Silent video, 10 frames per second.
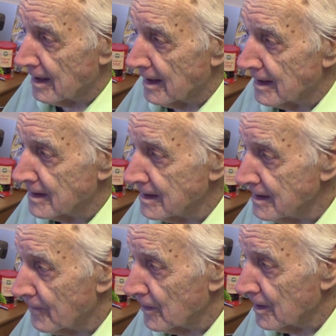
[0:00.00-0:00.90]
that is easy
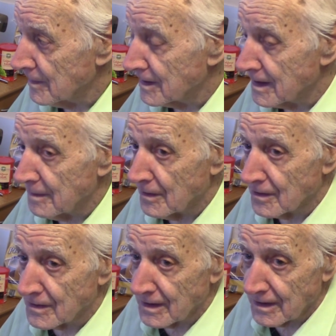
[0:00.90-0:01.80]
for him to say
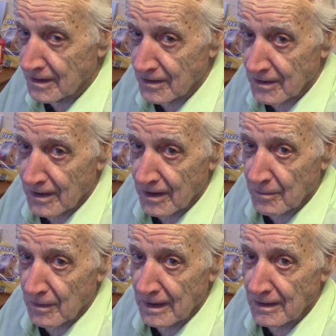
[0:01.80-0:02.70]
because he can get on an
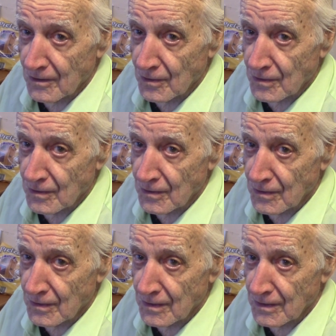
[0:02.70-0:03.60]
airplane and go
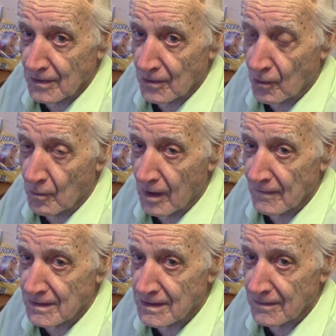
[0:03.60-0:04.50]
to the home
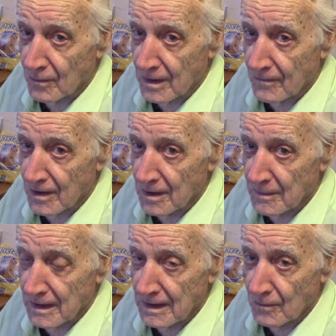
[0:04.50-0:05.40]
office of whatever
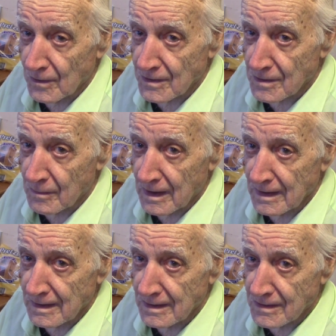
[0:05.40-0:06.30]
company he wants to buy
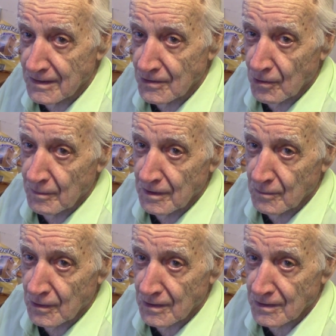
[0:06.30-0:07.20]
and he can say, show me the
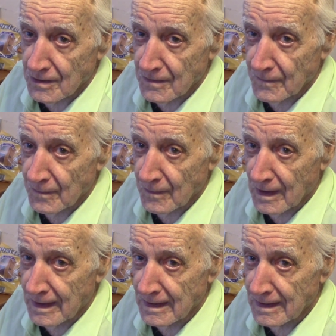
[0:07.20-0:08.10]
books.
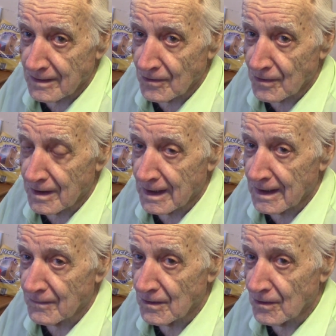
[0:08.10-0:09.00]
I can't do that. I
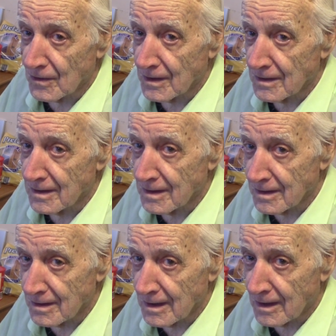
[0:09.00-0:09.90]
have to look at uh,
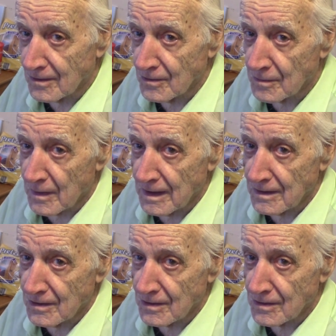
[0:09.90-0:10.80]
Yahoo's
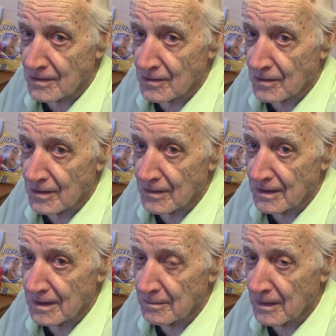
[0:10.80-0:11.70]
pages or
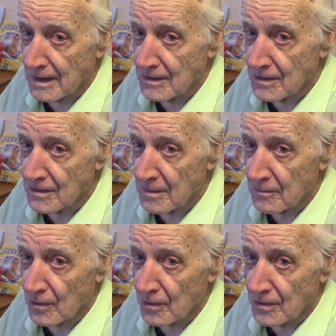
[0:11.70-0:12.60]
the pages of my
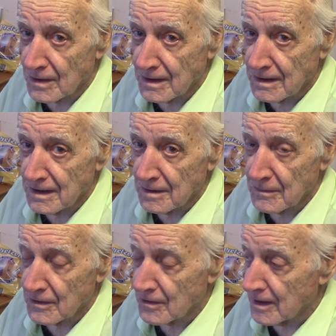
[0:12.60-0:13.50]
broker TD and
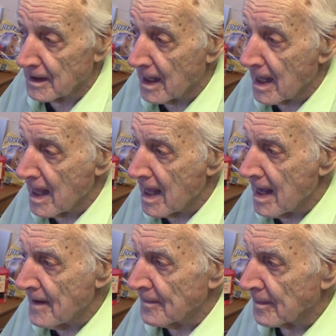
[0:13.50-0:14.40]
Ameritrade.
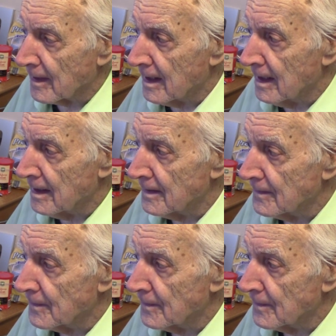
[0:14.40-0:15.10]
Uh,